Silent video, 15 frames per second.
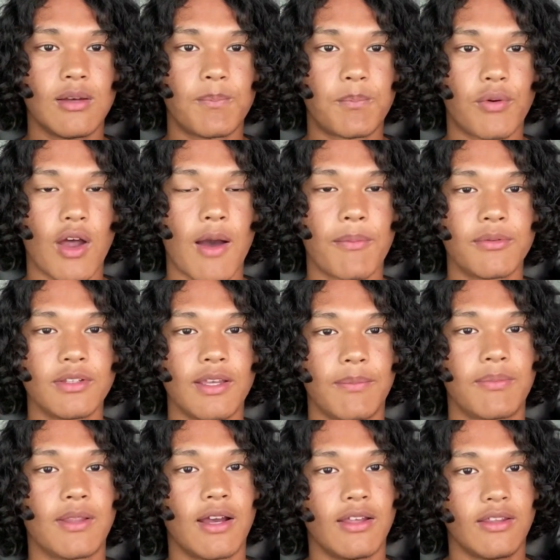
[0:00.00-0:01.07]
properly
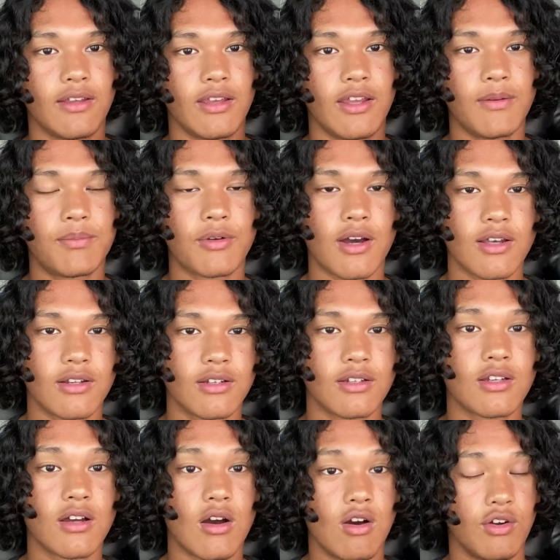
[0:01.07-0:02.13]
apply the hair
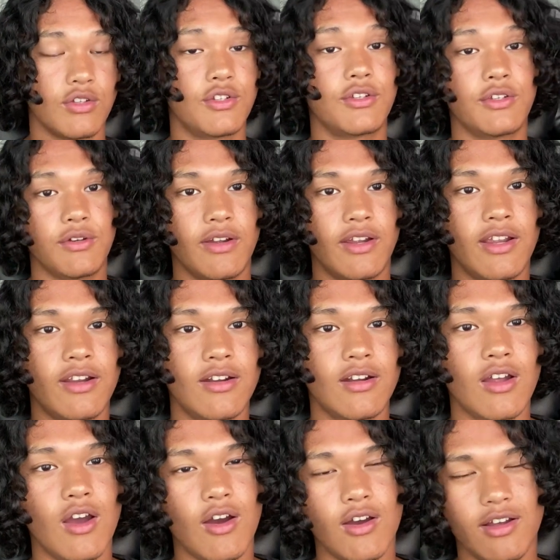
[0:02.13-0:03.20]
product onto
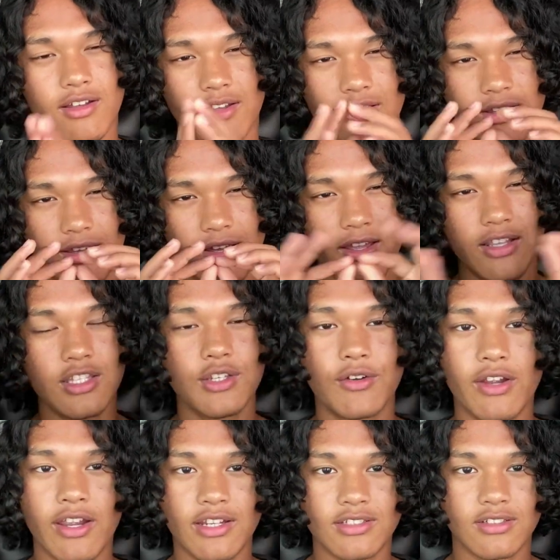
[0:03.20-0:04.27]
hair, and your
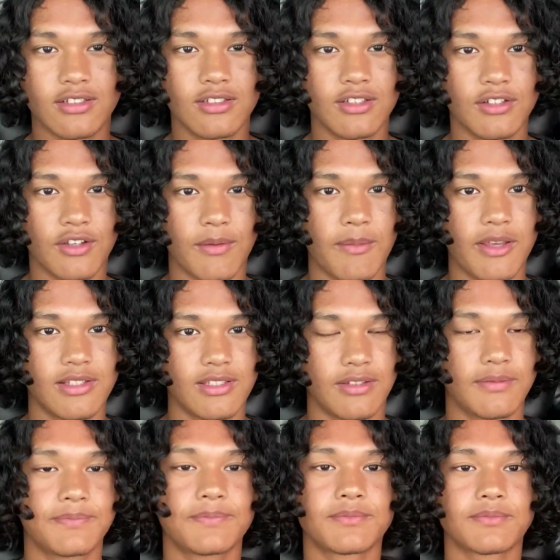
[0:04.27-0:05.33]
hair is going to look amazing.